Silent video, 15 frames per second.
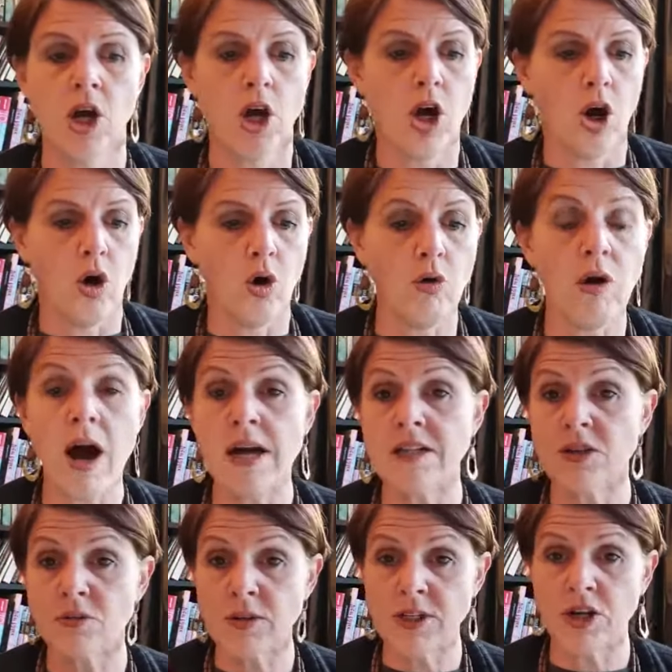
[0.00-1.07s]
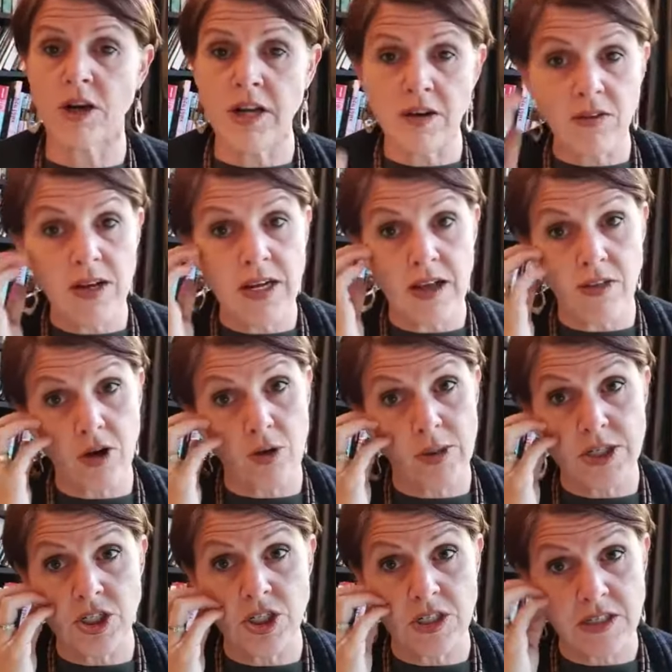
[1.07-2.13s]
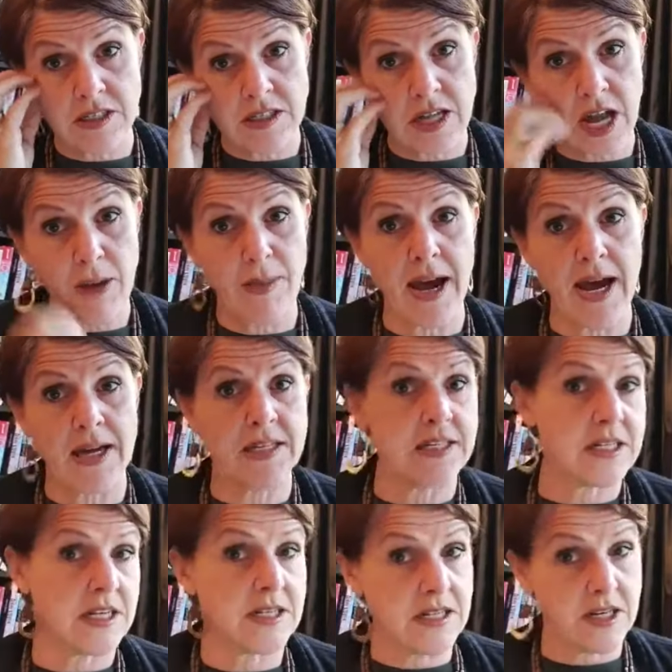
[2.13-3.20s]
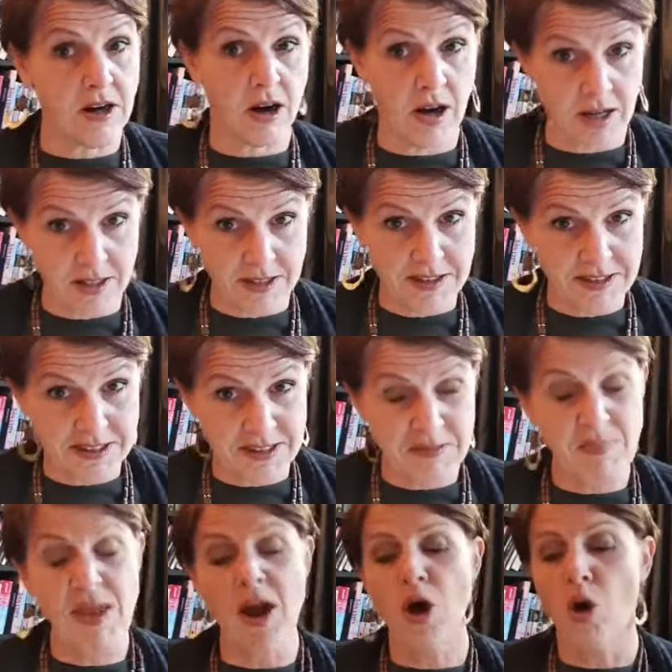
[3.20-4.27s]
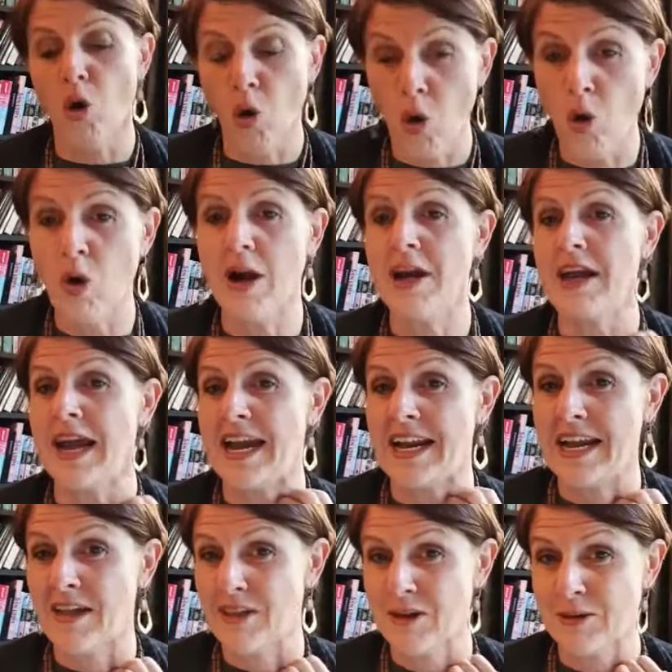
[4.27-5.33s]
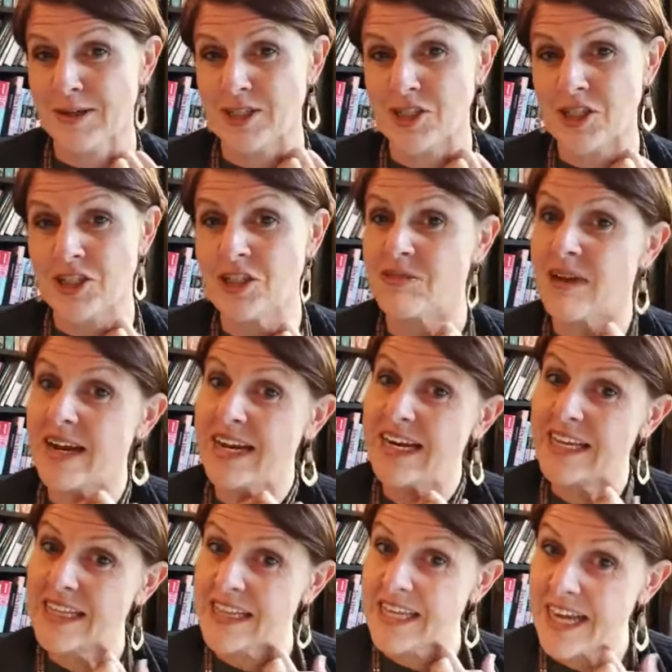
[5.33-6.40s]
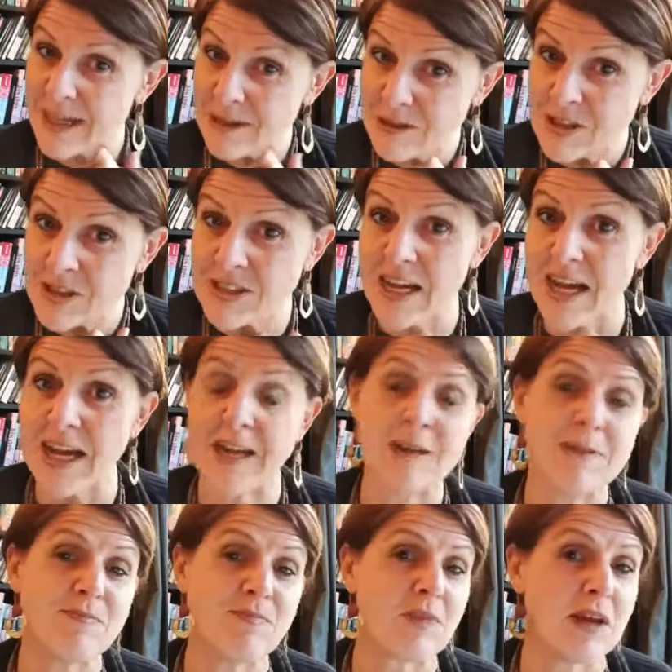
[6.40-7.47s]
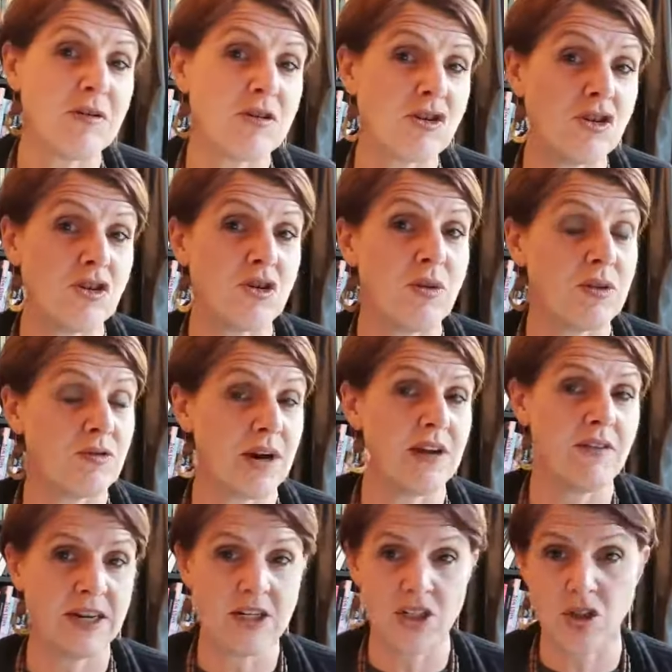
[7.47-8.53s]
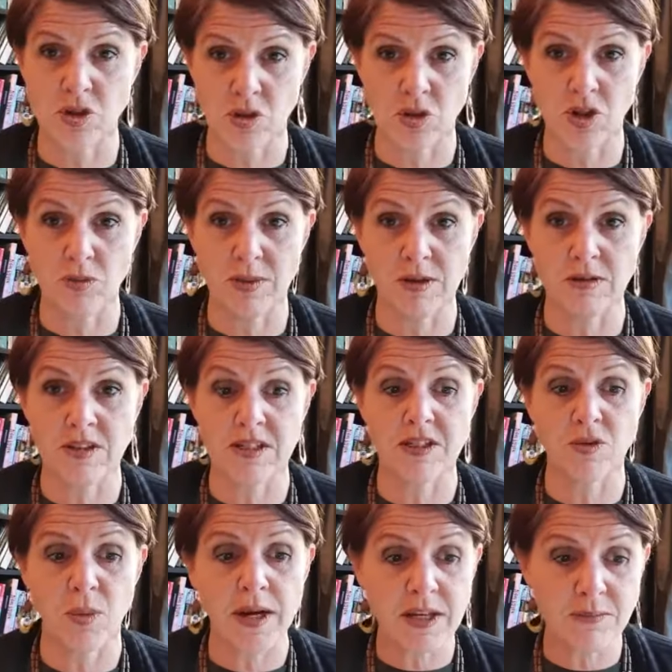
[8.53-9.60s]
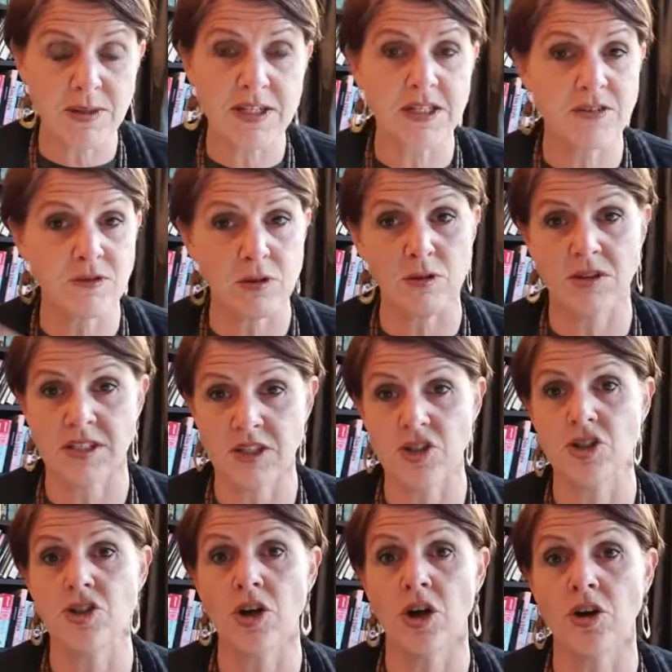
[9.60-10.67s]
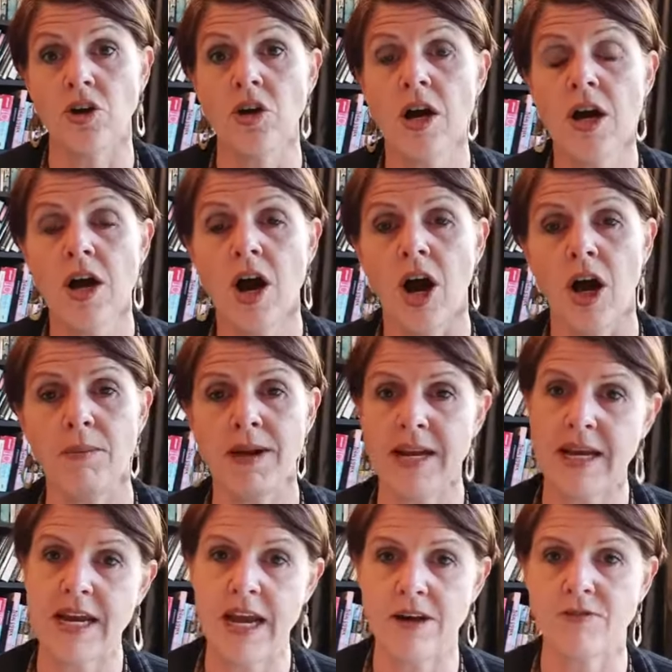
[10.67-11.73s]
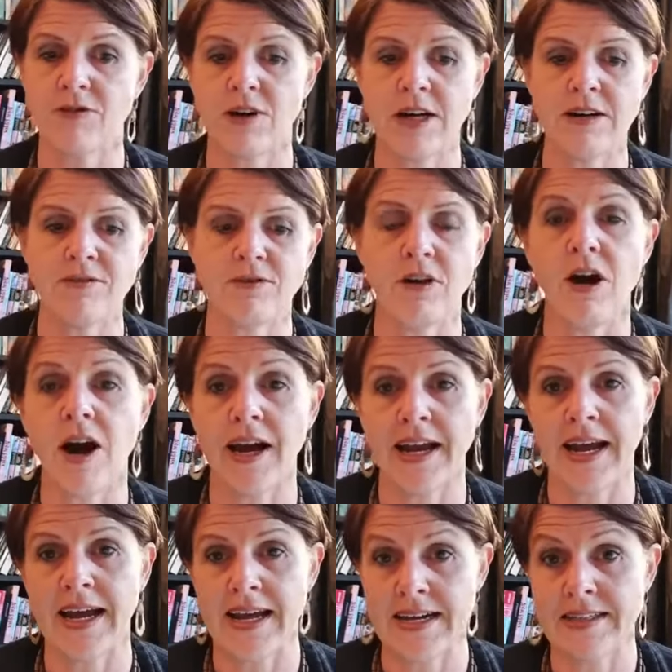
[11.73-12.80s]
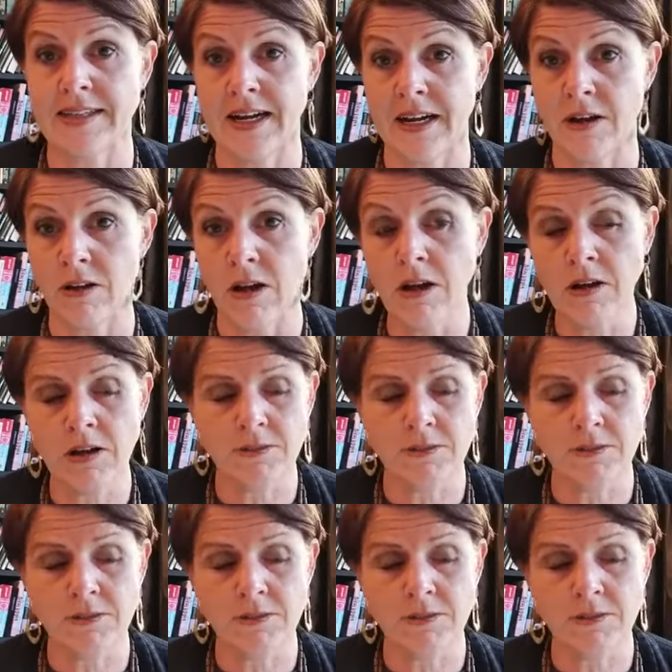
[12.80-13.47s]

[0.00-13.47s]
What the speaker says: All right, so if we don't have any other questions about sinks in islands, or any other questions around anything else to do with renovations or new builds this week, because of course, as you know, I'm here every Friday at 10 o'clock.